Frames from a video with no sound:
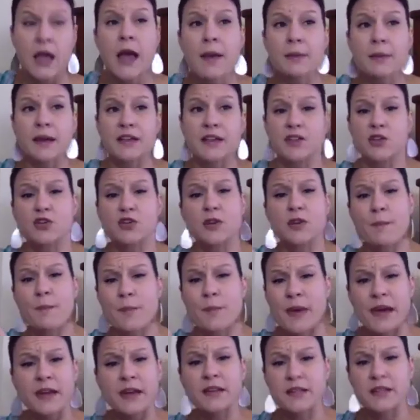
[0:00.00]
Because there's a
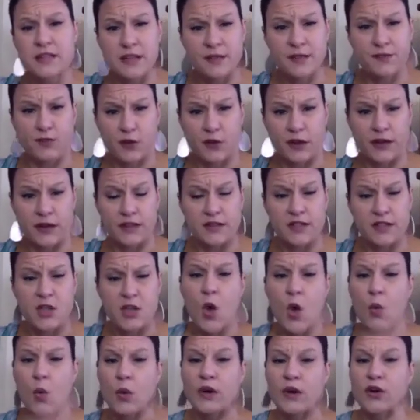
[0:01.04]
big difference
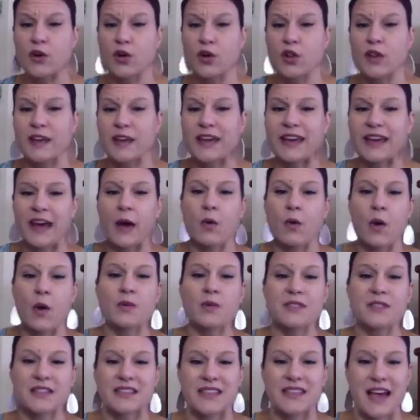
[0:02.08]
when you're looking at what was
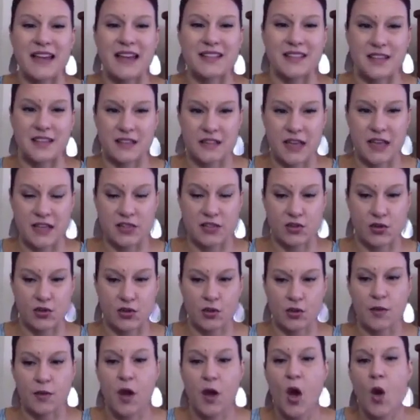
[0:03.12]
the size of the test
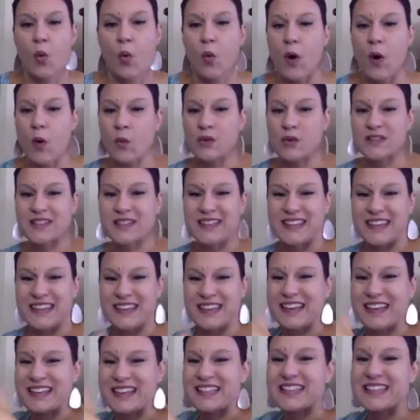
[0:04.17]
group. What was the
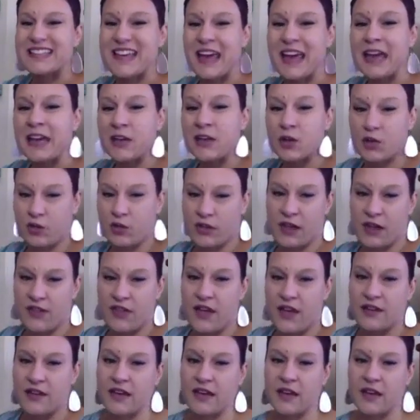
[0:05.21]
container that
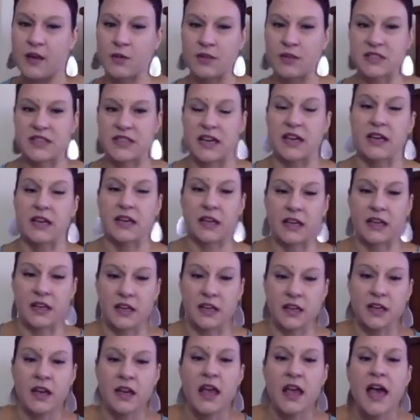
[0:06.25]
that data was taken
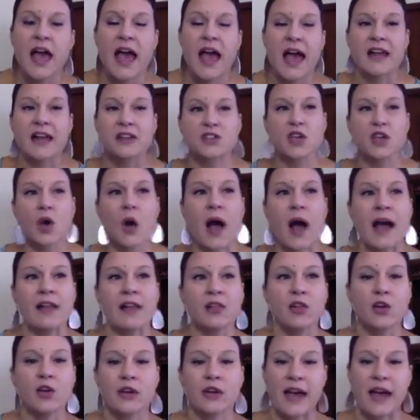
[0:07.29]
in? And so I
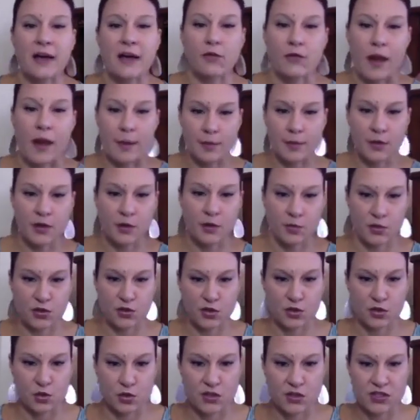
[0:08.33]
look at reputable
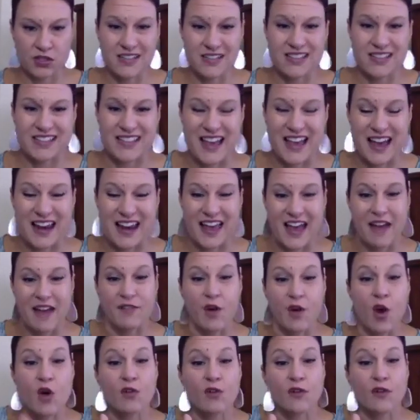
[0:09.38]
sources that have
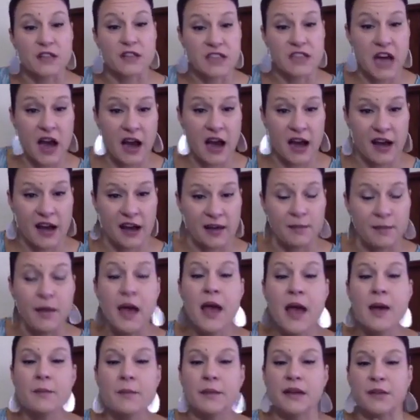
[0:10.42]
over time
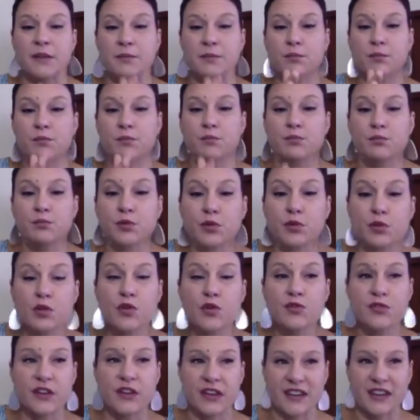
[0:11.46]
been
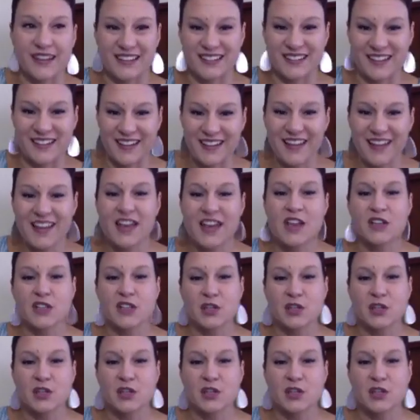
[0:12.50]
proven to